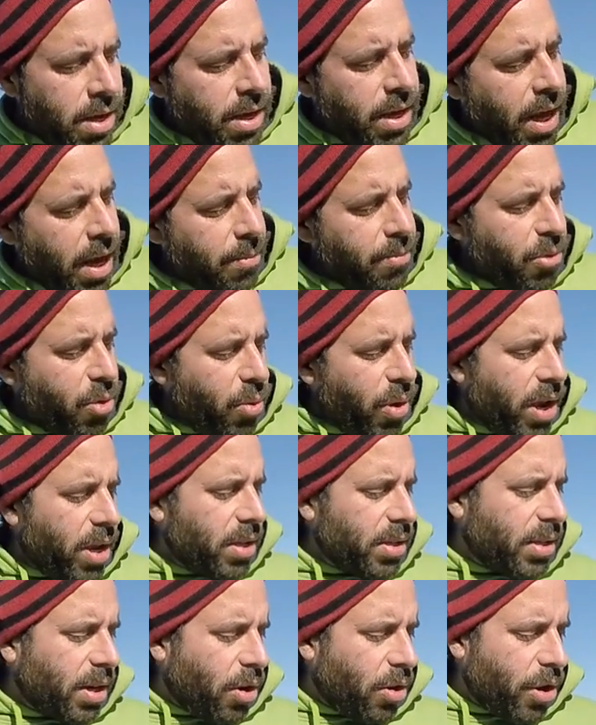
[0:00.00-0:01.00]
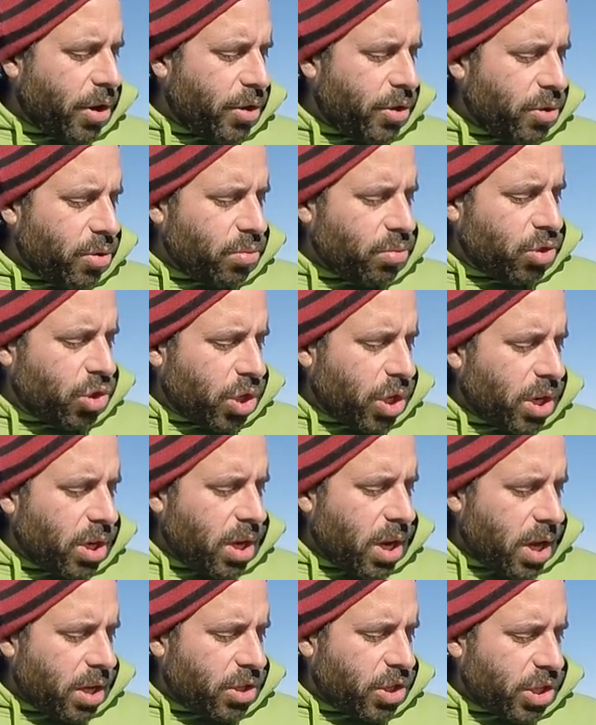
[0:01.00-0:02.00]
Chemtrails are a huge
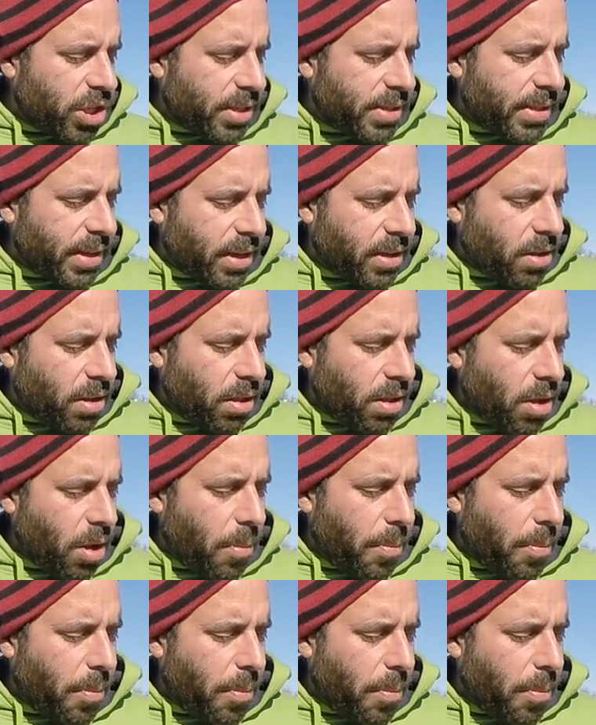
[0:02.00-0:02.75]
logistical